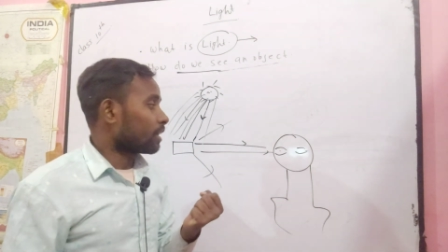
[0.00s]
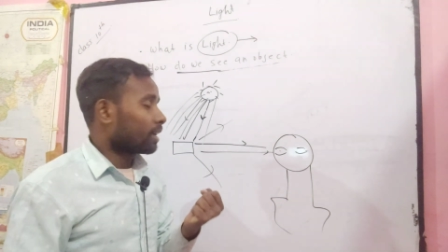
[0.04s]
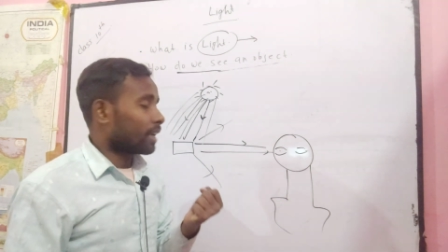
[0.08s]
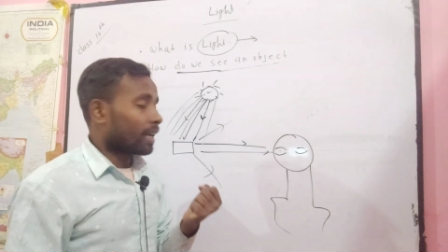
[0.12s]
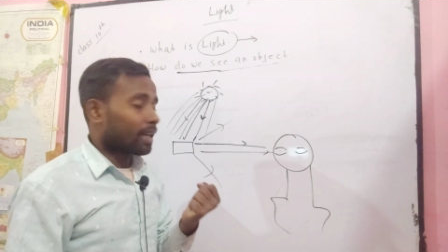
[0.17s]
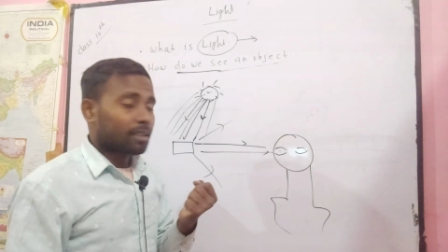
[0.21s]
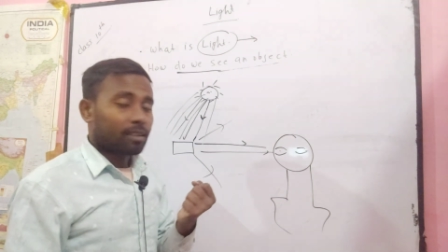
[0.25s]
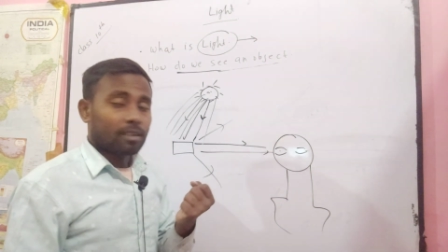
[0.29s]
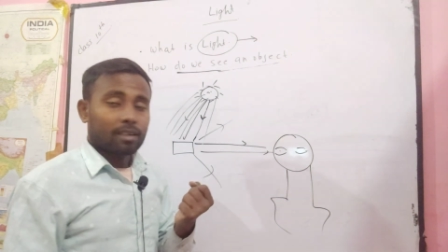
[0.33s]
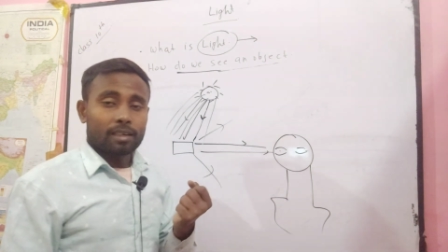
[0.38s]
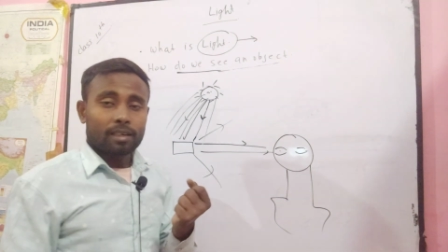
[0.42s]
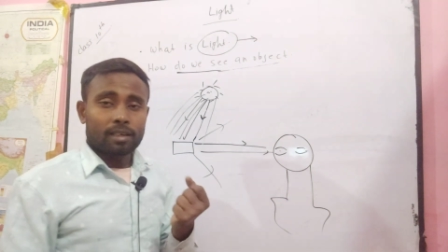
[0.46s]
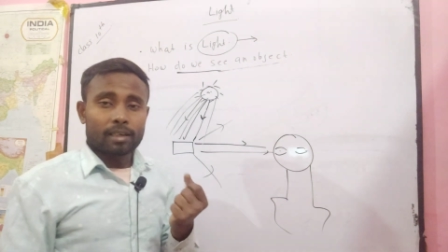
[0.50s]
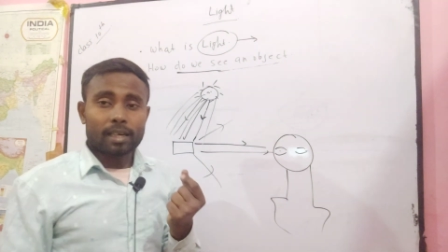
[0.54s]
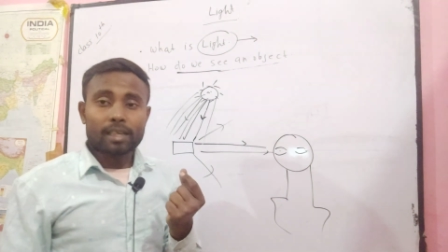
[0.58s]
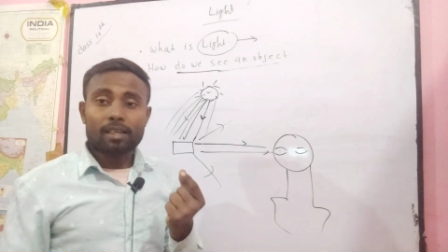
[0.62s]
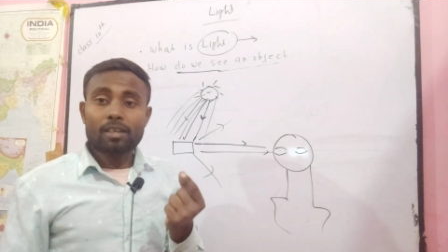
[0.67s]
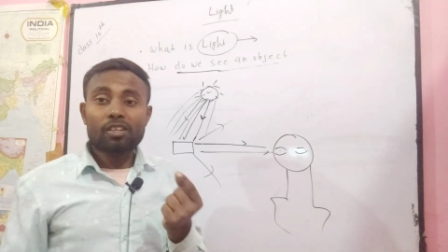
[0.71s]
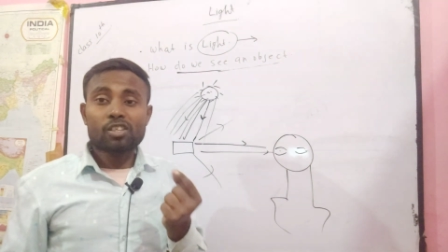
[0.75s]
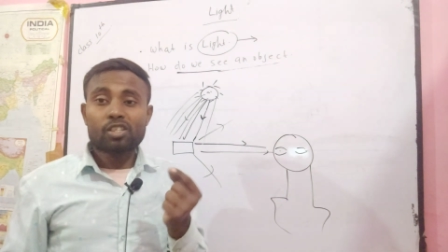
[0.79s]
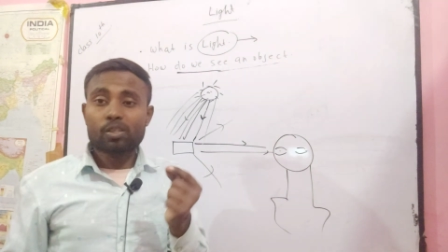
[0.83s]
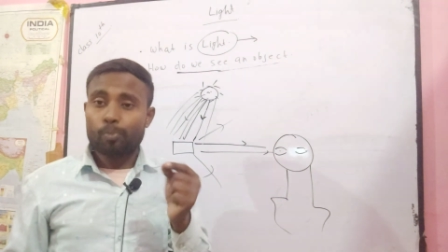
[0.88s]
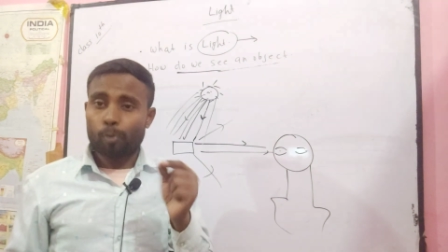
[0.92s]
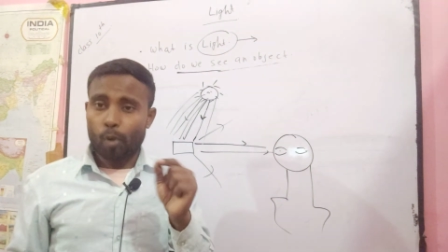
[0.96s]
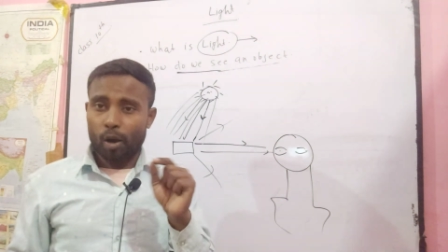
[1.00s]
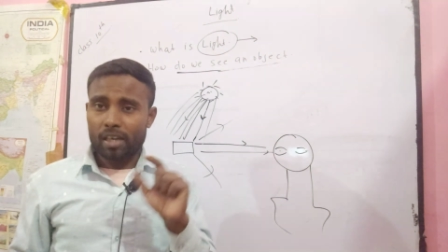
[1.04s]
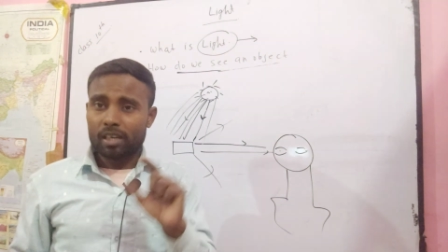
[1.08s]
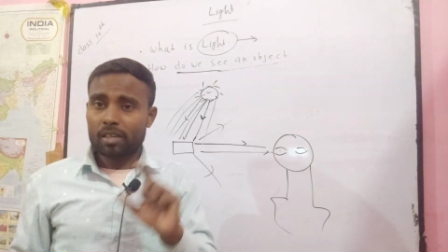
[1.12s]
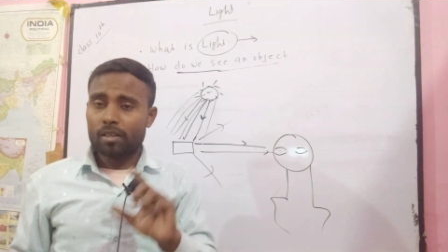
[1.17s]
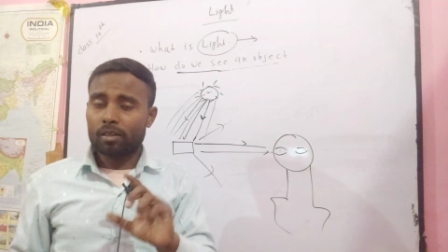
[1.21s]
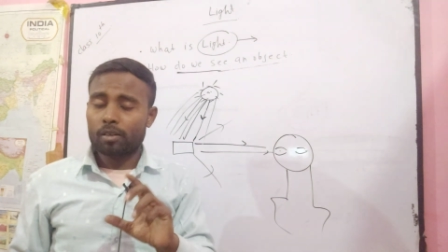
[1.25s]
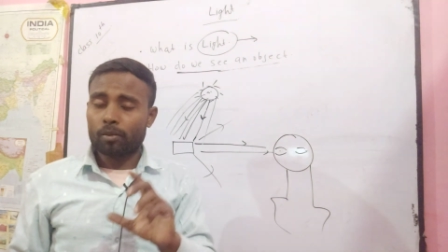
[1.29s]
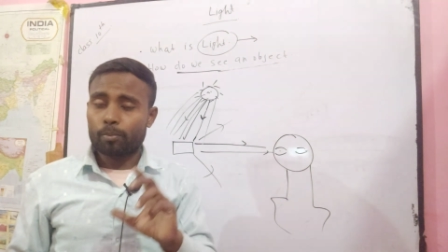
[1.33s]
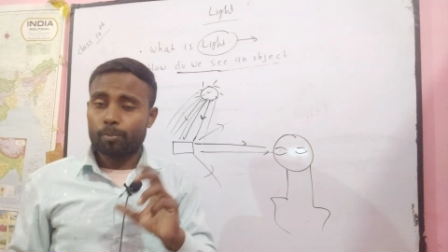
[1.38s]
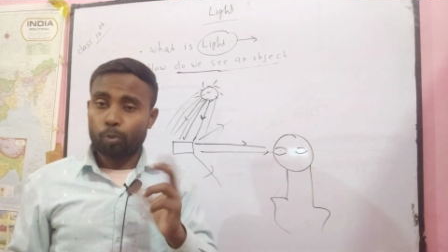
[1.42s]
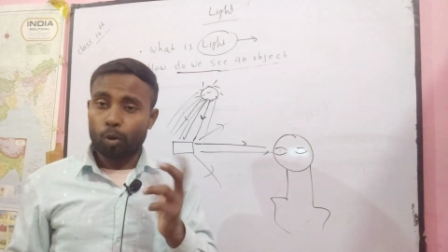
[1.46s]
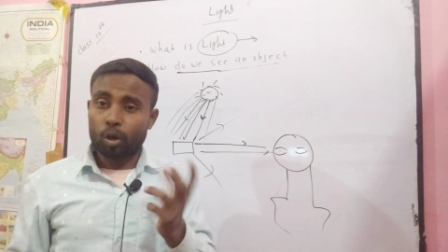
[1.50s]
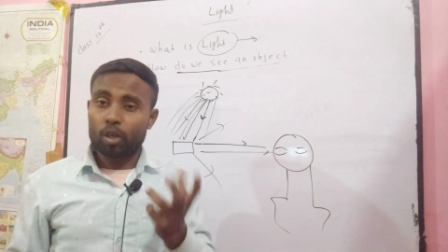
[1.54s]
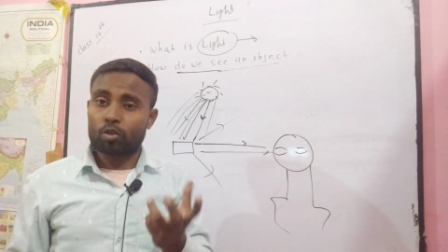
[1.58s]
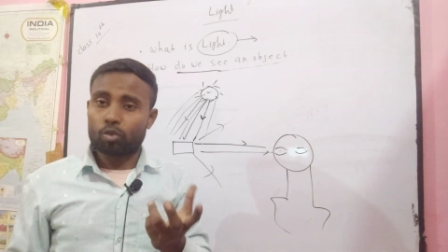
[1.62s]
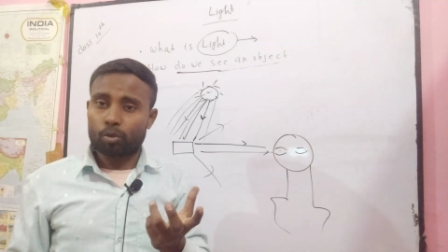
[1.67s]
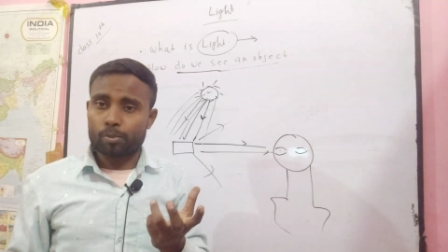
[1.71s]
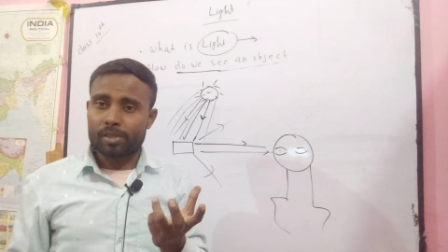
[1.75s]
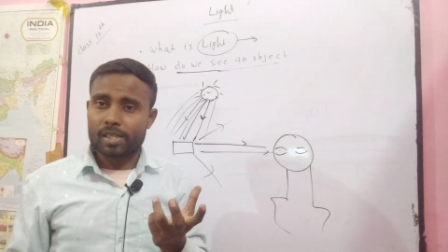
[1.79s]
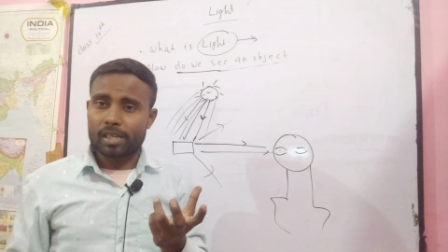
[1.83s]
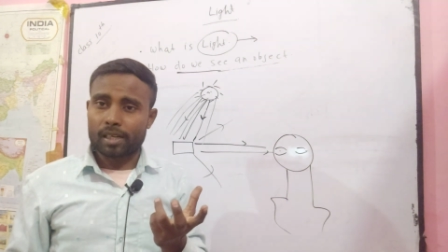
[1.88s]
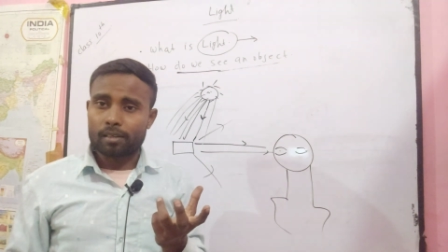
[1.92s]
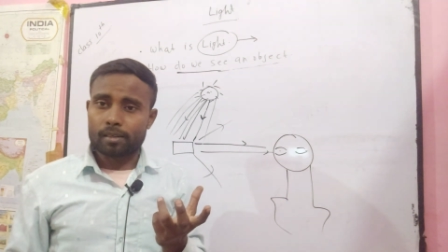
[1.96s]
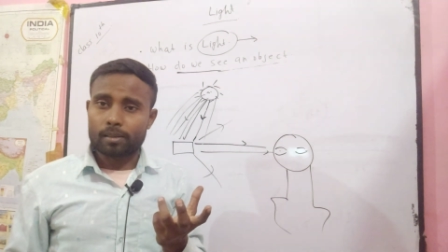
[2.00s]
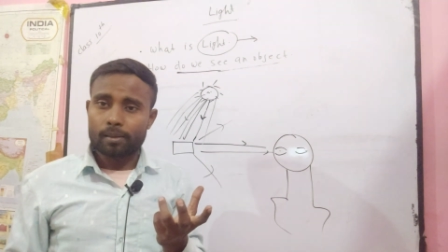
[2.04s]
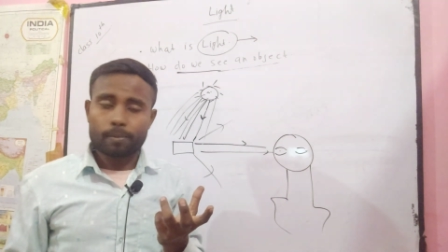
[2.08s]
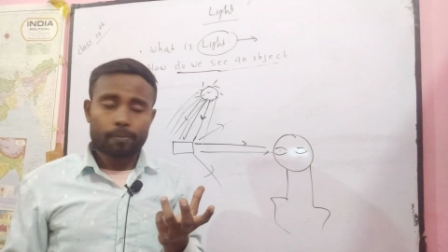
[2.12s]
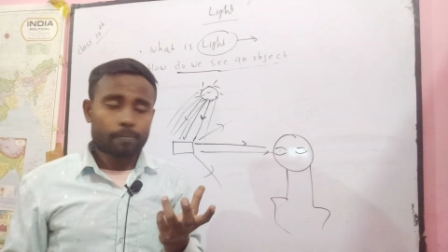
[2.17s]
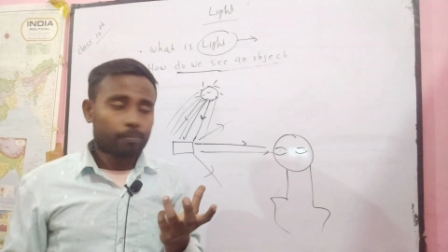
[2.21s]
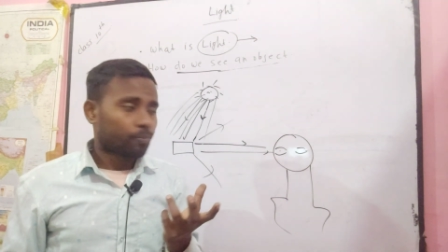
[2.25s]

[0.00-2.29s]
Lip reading: at least point object.